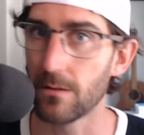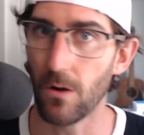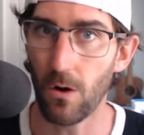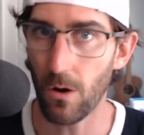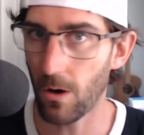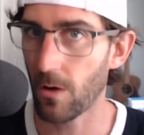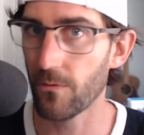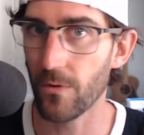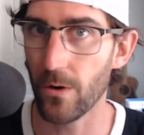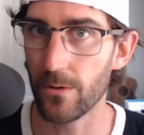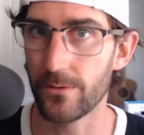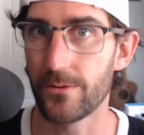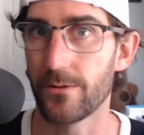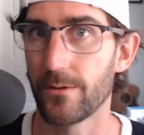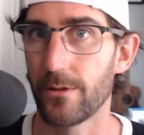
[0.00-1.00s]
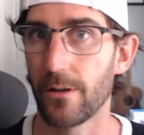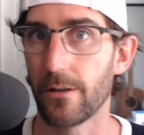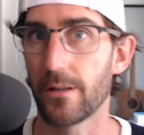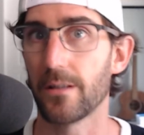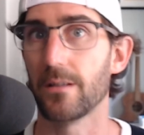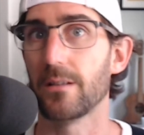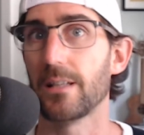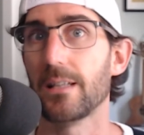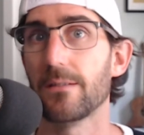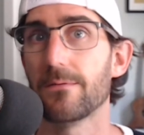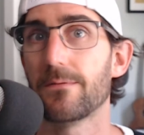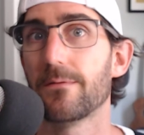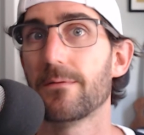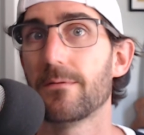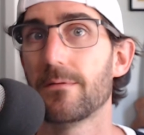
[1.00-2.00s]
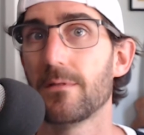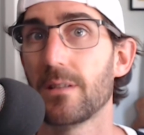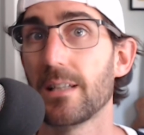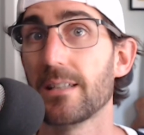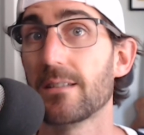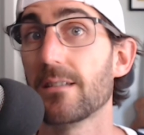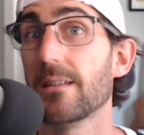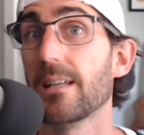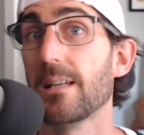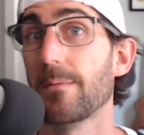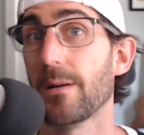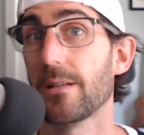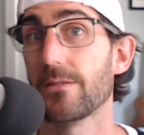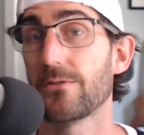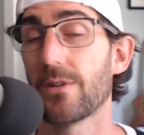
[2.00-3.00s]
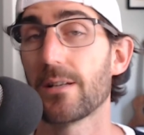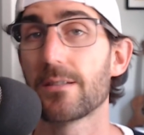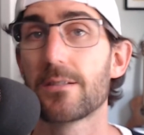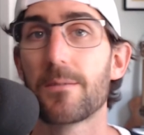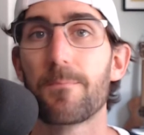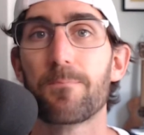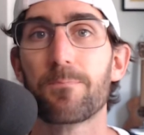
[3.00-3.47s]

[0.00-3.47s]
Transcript: all roads are going to lead to the email address.